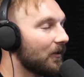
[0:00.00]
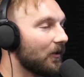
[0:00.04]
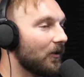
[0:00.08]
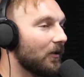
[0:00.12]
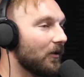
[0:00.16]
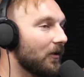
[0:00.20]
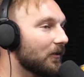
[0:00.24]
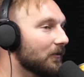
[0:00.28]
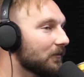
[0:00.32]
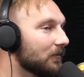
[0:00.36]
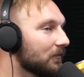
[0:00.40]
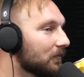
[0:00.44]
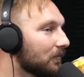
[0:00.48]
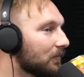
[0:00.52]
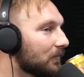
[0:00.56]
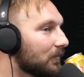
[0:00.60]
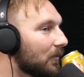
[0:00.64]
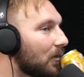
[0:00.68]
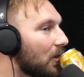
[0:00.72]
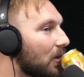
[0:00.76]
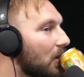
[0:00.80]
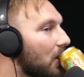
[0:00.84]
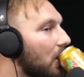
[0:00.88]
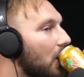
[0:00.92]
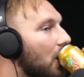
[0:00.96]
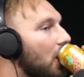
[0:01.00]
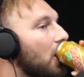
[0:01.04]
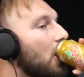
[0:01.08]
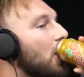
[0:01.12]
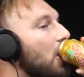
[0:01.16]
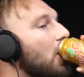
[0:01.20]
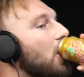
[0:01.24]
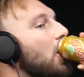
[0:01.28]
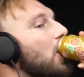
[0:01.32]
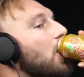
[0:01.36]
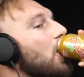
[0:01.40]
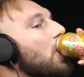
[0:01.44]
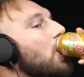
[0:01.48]
hundreds of billions of light
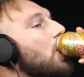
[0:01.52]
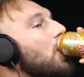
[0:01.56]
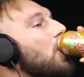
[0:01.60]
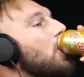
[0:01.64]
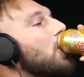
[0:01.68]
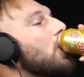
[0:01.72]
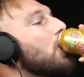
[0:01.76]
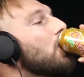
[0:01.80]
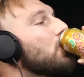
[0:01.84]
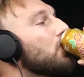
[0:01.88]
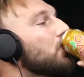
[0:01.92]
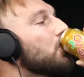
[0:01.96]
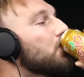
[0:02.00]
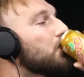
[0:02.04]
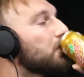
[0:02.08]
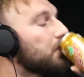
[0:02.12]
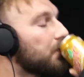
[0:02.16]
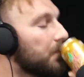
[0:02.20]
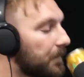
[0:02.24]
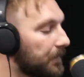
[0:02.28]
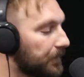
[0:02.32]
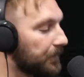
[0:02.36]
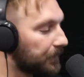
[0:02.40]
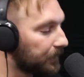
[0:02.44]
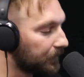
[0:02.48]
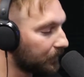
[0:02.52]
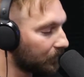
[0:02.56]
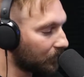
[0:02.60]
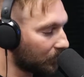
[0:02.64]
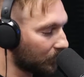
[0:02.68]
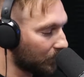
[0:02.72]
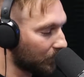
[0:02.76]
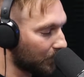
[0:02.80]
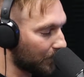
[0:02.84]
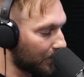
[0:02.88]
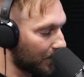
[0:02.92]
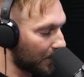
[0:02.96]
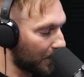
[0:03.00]
years away. But
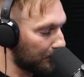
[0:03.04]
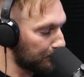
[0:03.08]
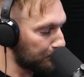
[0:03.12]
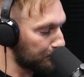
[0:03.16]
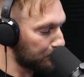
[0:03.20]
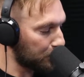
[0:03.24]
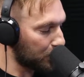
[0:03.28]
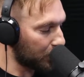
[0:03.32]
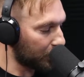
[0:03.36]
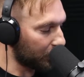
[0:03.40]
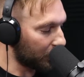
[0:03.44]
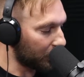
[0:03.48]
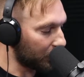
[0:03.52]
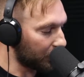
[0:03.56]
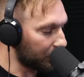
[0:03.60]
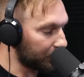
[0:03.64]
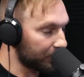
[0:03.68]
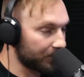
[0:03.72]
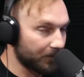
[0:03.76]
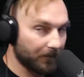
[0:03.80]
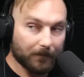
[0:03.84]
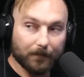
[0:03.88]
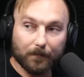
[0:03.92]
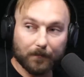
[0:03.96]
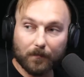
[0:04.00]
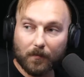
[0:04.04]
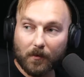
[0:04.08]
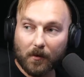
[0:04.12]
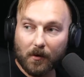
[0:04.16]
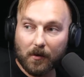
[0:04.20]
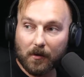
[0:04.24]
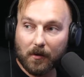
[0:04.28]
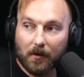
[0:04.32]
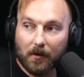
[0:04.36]
there has to be. There's no way, right?